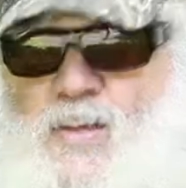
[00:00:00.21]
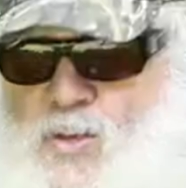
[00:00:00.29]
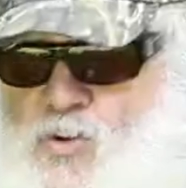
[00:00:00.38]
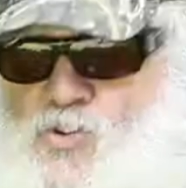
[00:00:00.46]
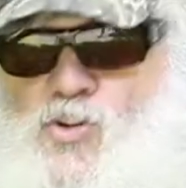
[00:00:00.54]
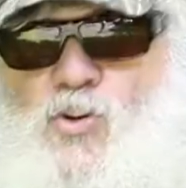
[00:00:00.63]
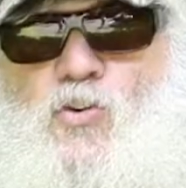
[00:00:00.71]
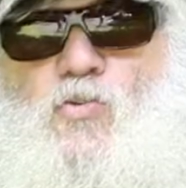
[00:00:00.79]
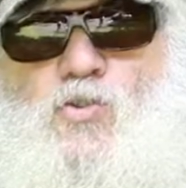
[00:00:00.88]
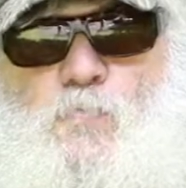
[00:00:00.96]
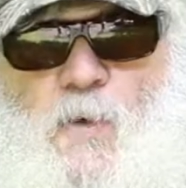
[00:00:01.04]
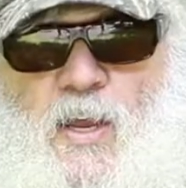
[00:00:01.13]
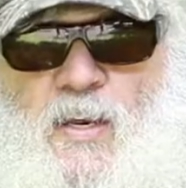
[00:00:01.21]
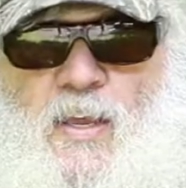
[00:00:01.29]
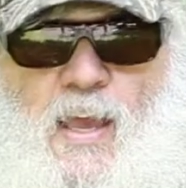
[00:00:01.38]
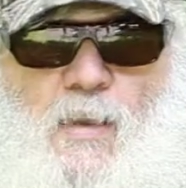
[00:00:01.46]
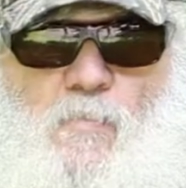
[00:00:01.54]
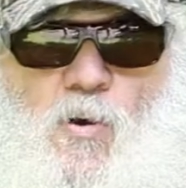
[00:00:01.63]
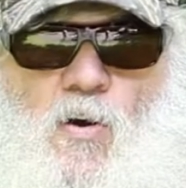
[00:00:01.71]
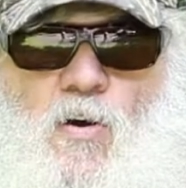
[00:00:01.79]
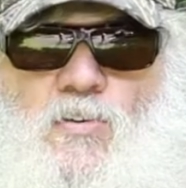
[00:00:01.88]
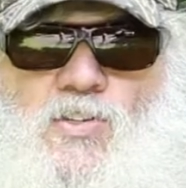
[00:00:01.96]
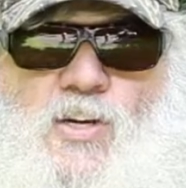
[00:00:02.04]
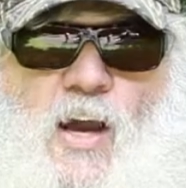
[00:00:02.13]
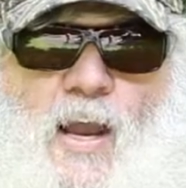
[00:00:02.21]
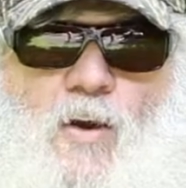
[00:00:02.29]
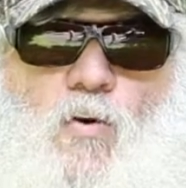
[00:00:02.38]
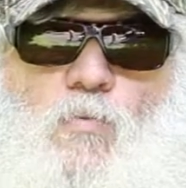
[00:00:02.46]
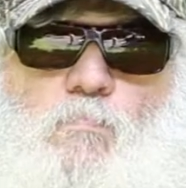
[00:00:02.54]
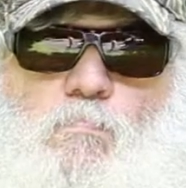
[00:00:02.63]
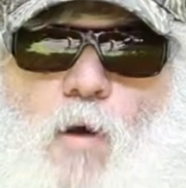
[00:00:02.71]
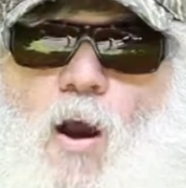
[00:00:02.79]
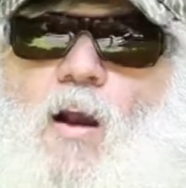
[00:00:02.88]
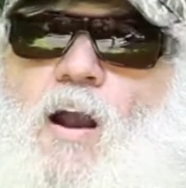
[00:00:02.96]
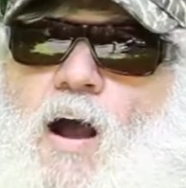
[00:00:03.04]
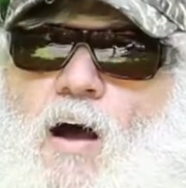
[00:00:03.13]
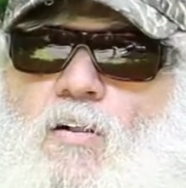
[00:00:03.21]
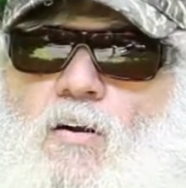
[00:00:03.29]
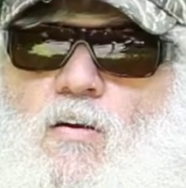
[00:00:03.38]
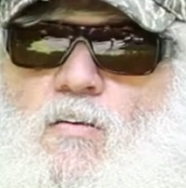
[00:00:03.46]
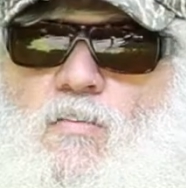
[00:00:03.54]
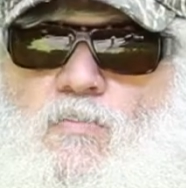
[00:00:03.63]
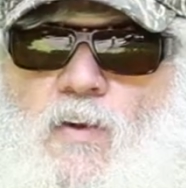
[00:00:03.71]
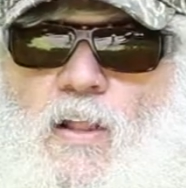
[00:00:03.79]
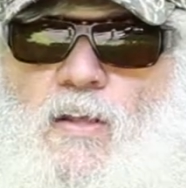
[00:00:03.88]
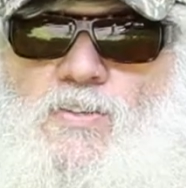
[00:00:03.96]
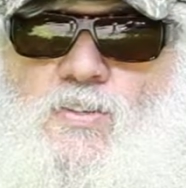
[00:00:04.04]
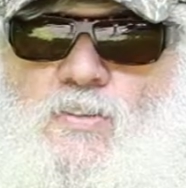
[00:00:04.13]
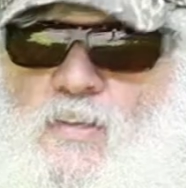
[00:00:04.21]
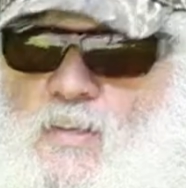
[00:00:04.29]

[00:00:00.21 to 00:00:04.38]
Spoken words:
Here's your Gooseman game calls Coyote bark howler, fellas.